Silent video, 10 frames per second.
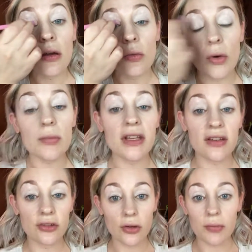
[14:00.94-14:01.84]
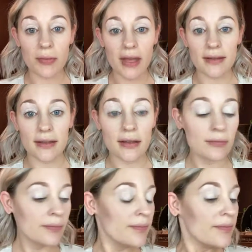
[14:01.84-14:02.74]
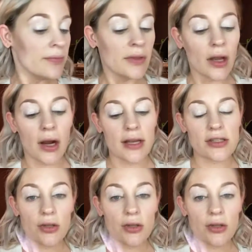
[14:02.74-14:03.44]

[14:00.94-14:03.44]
One, because you can be messy. All right, so